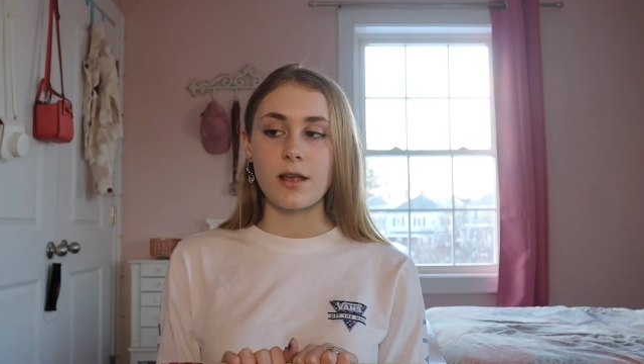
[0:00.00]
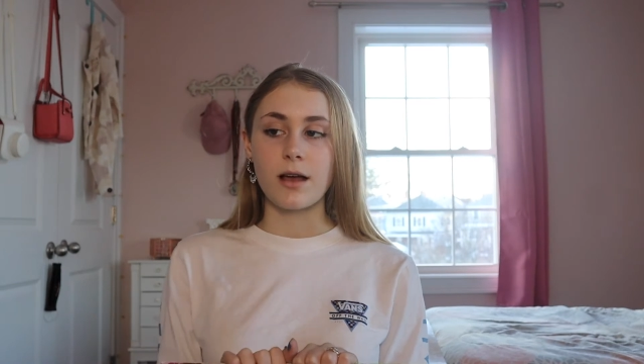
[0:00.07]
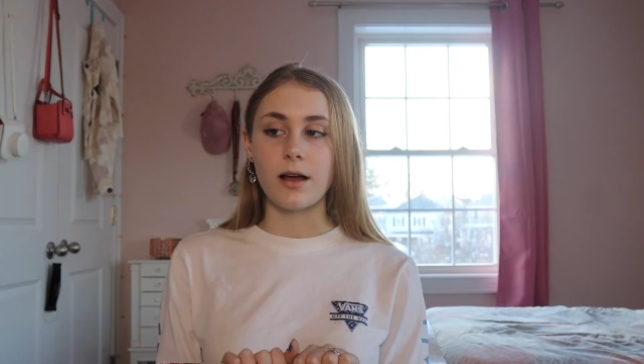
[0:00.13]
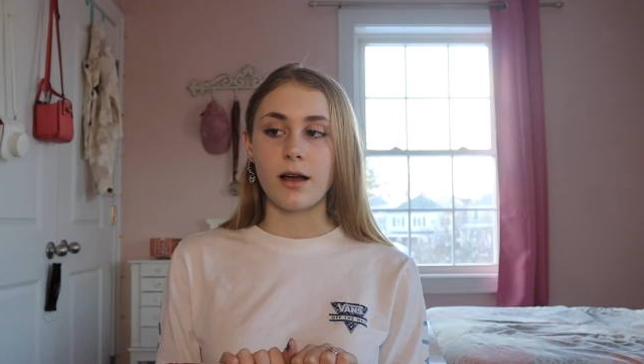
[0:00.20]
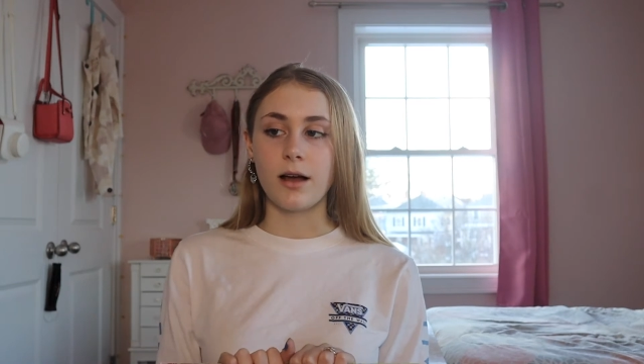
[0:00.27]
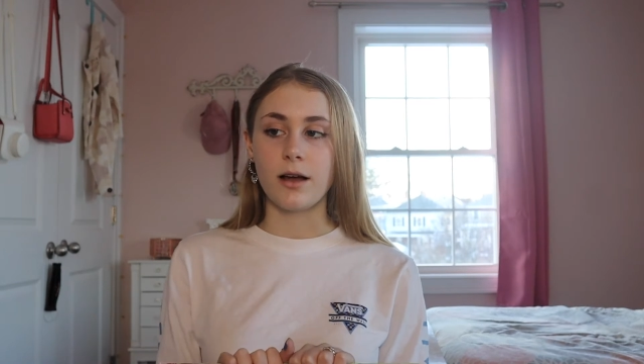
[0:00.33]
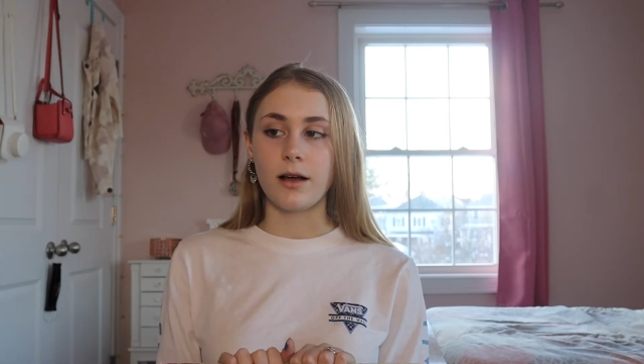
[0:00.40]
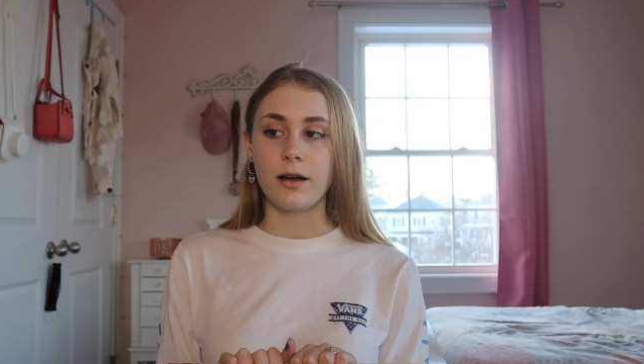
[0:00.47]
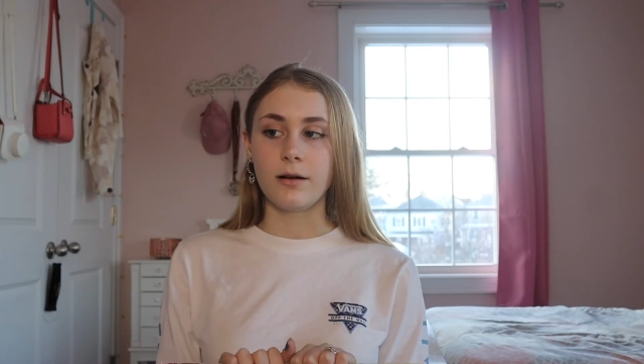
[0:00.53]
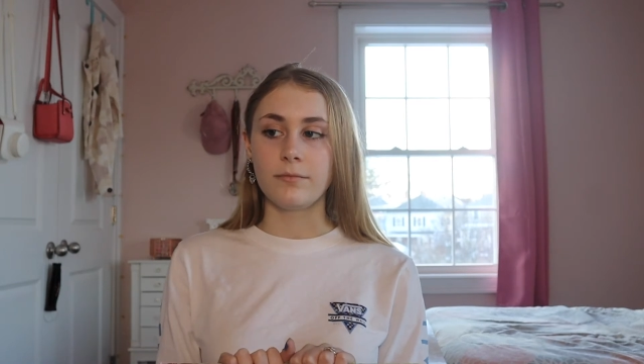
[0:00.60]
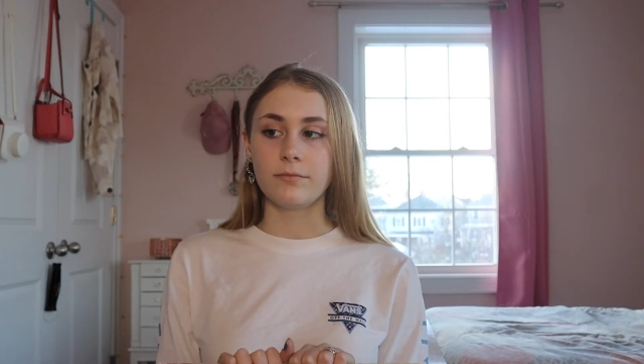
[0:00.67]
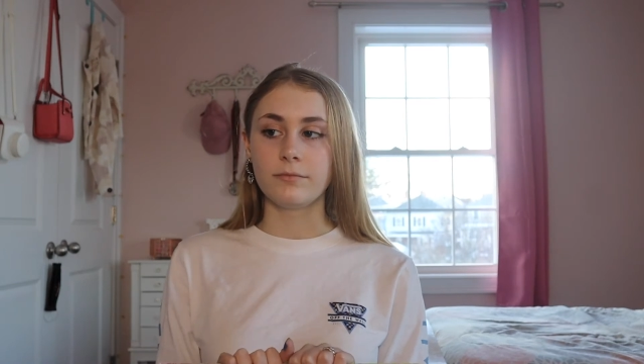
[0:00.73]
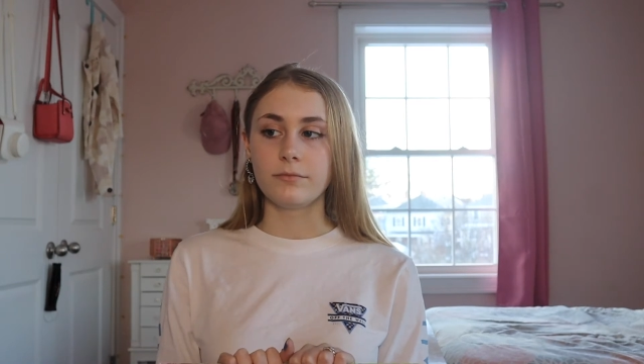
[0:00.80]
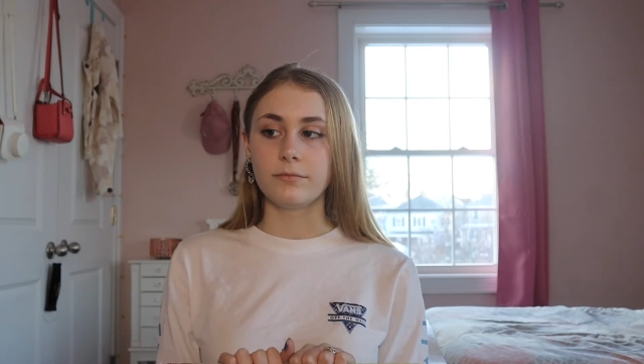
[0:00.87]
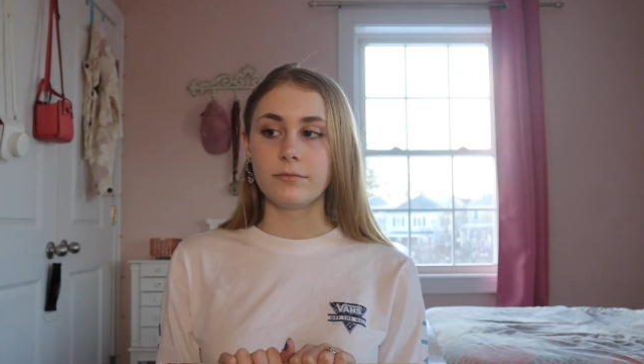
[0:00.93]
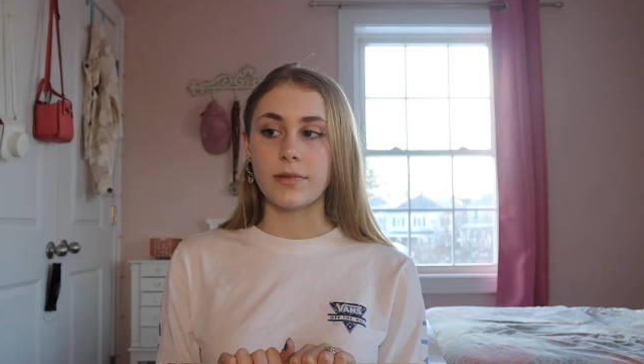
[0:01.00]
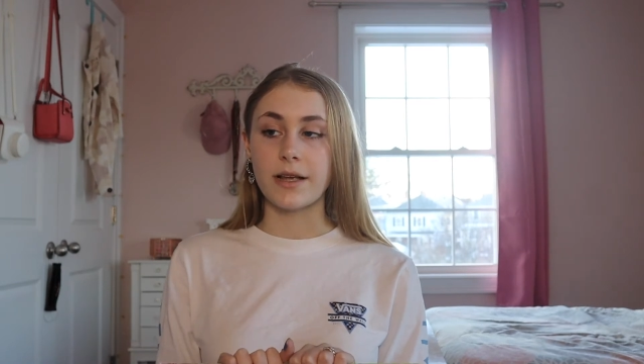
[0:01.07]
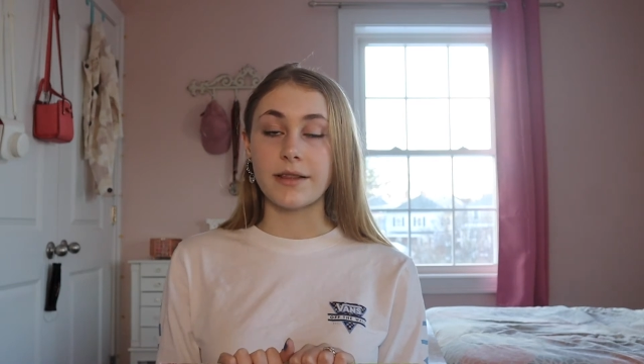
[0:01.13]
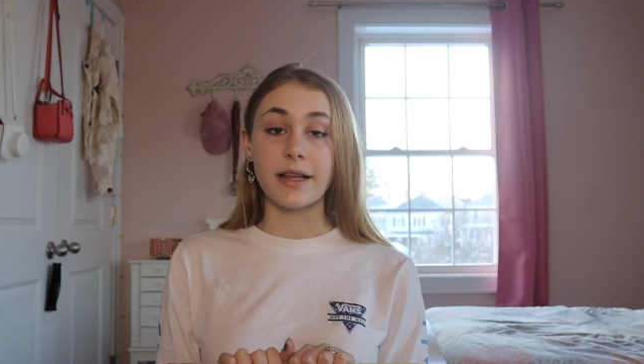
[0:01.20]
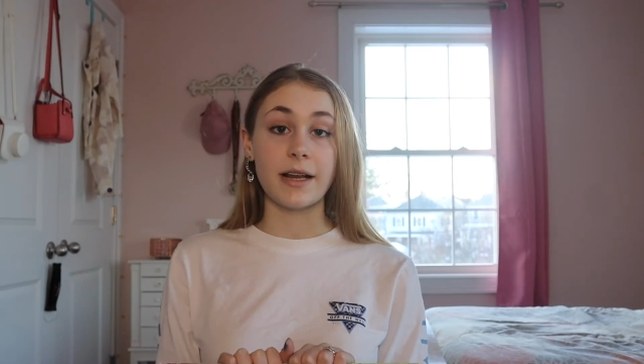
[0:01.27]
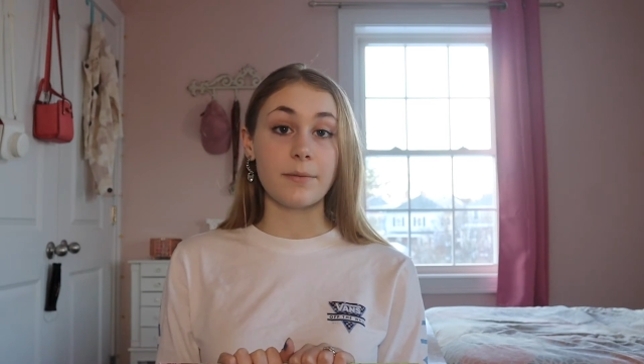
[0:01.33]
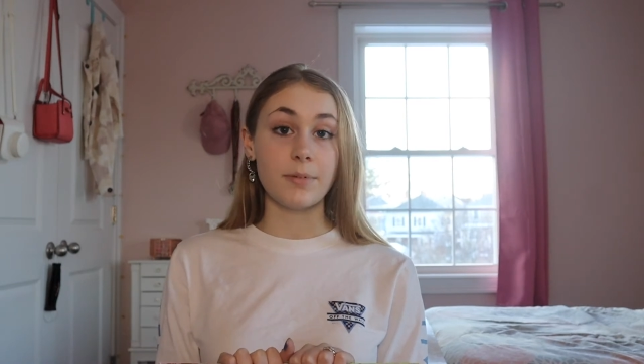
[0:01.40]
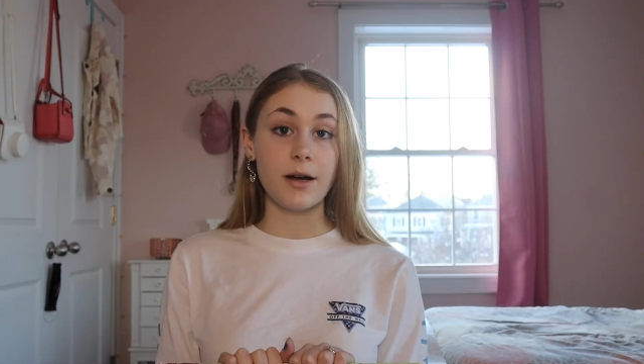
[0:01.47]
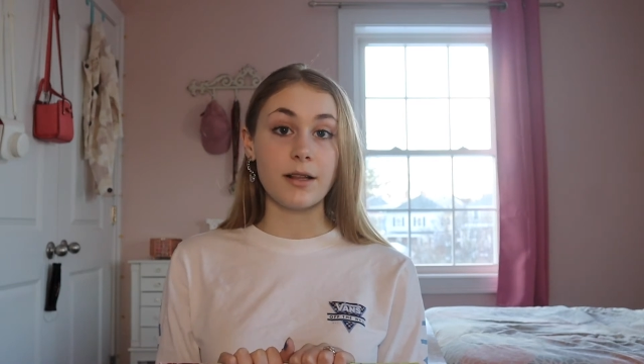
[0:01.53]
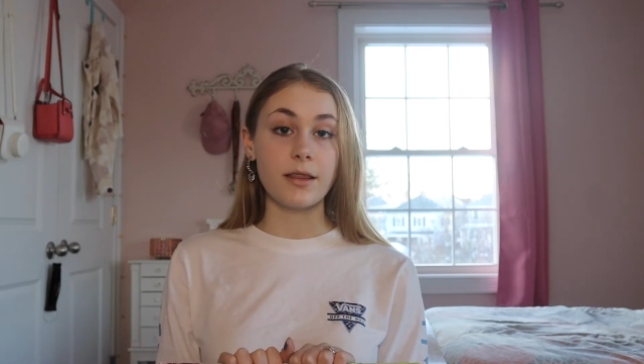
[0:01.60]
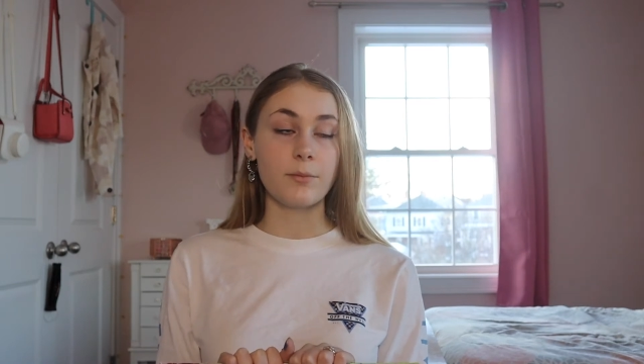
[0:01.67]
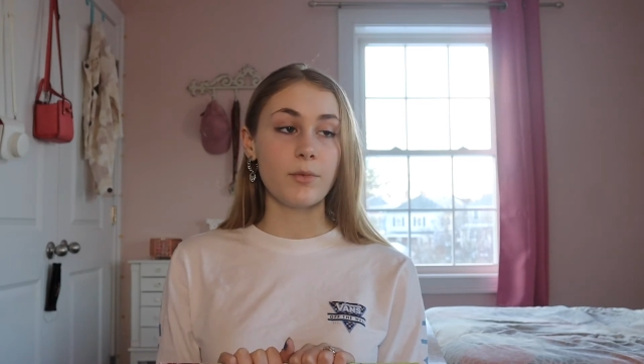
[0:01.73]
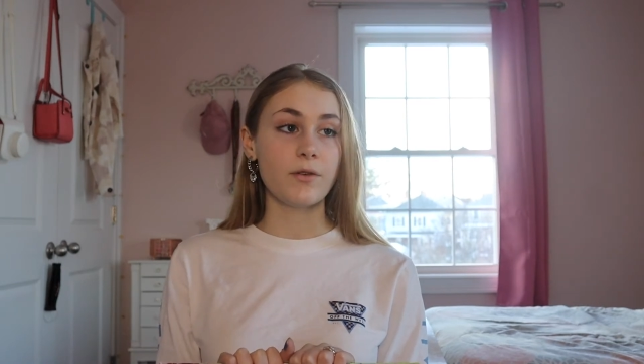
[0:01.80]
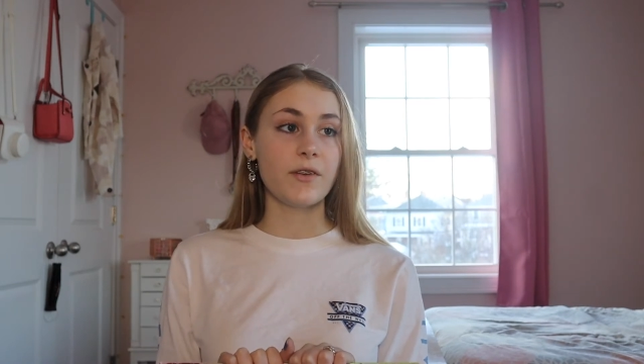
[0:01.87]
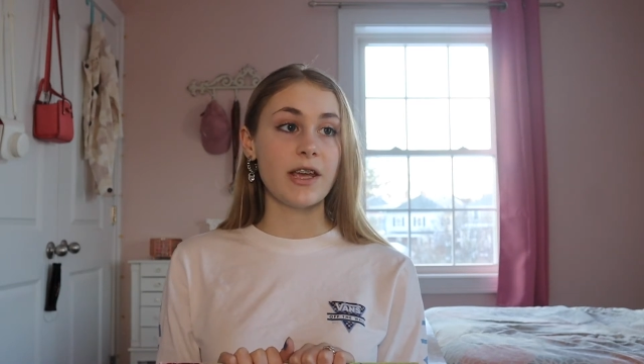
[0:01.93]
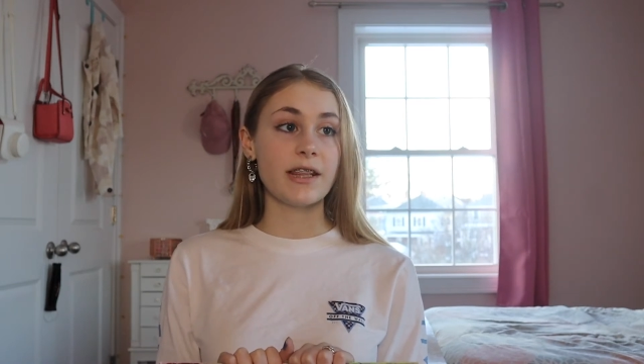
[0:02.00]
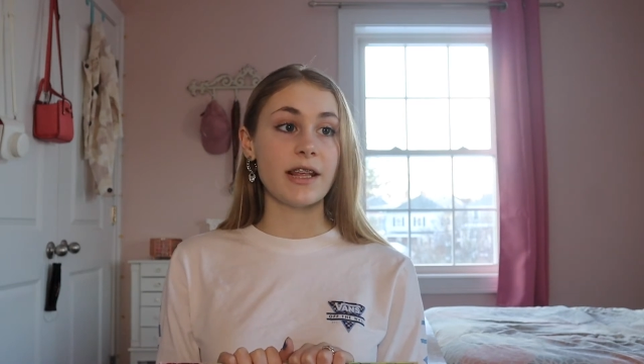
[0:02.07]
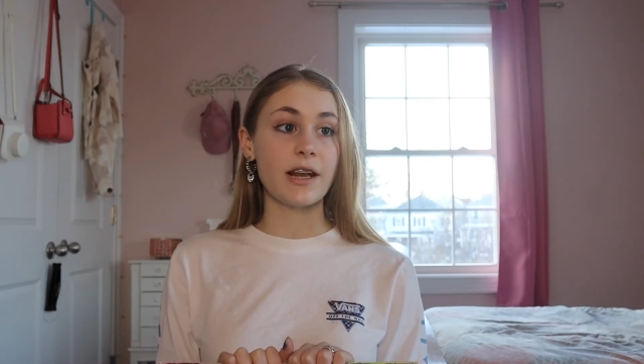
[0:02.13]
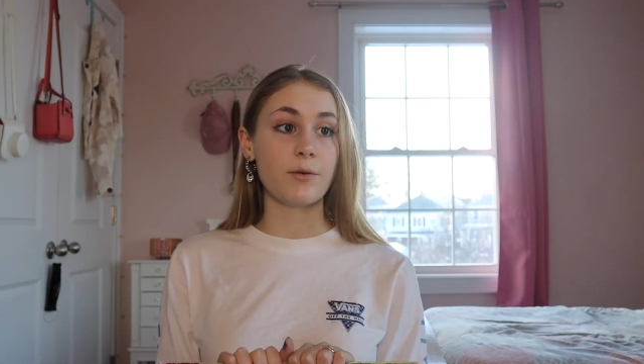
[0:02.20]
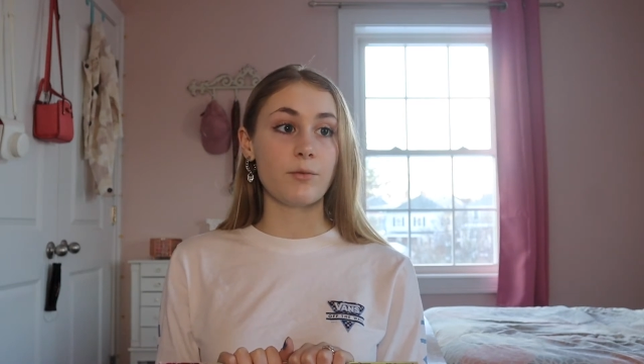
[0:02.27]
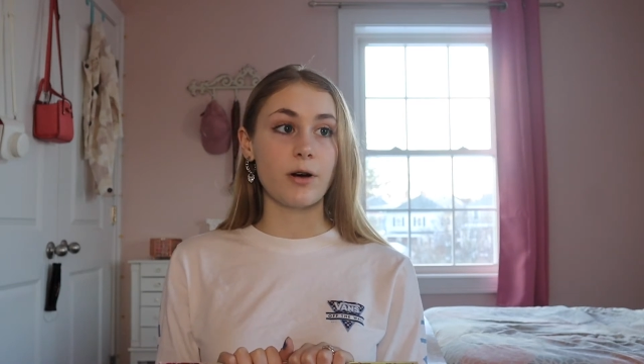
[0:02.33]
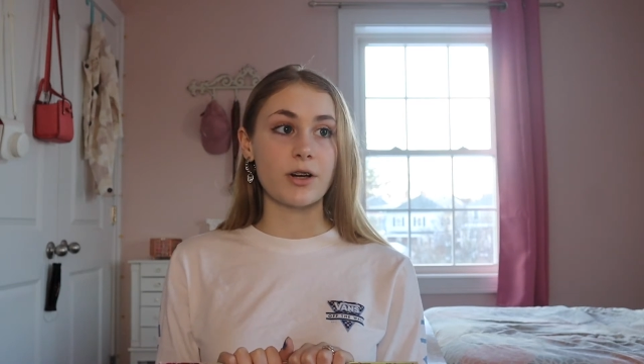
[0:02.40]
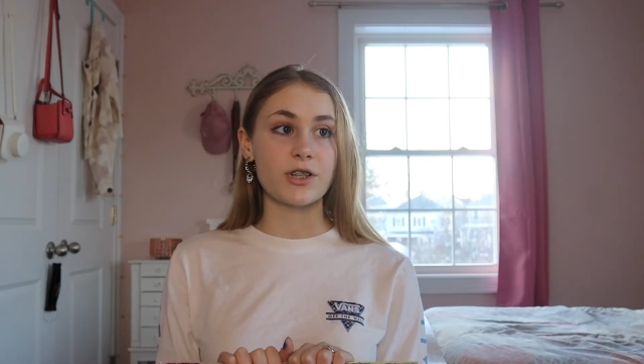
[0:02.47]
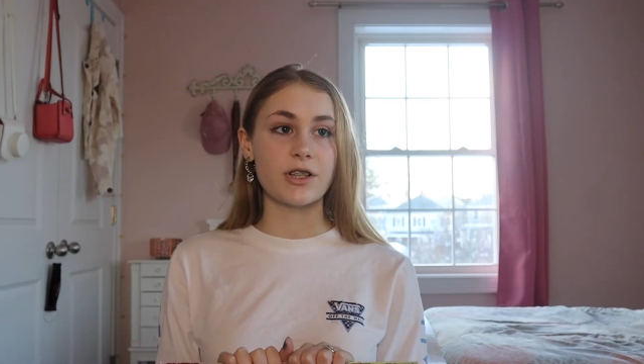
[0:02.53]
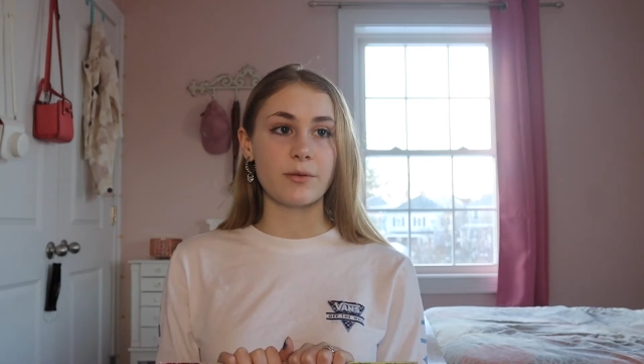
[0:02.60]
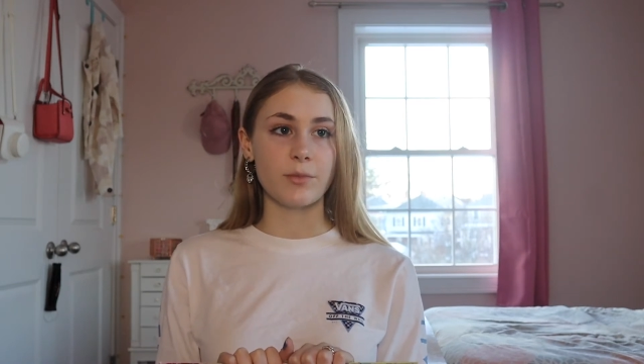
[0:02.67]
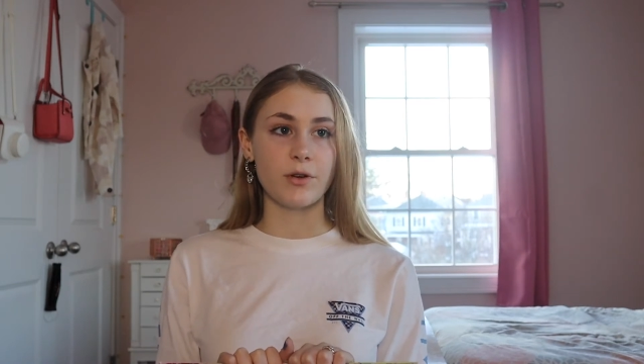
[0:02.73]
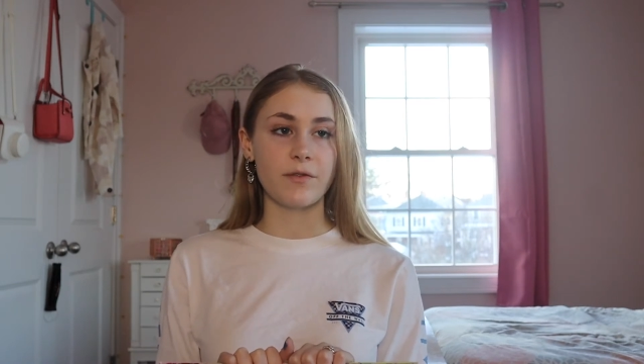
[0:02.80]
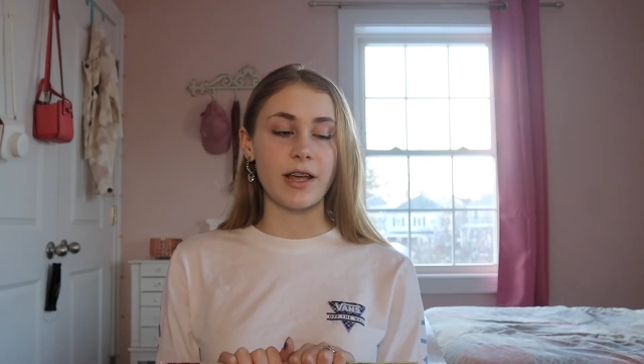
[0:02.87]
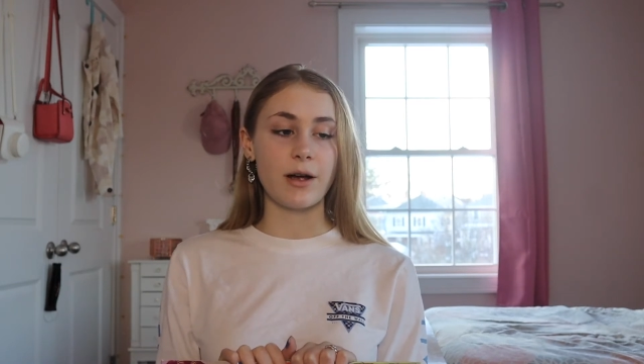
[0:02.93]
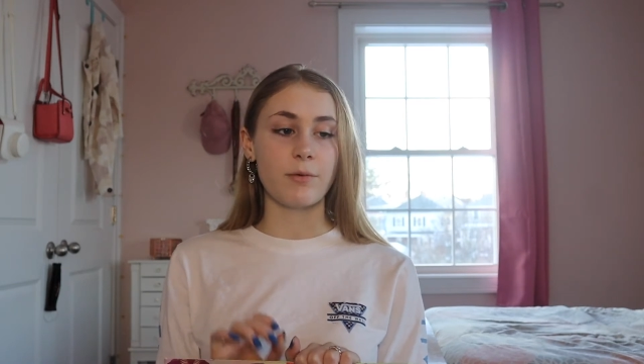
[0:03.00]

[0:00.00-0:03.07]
and then I bought the movie, and then I watched the movie.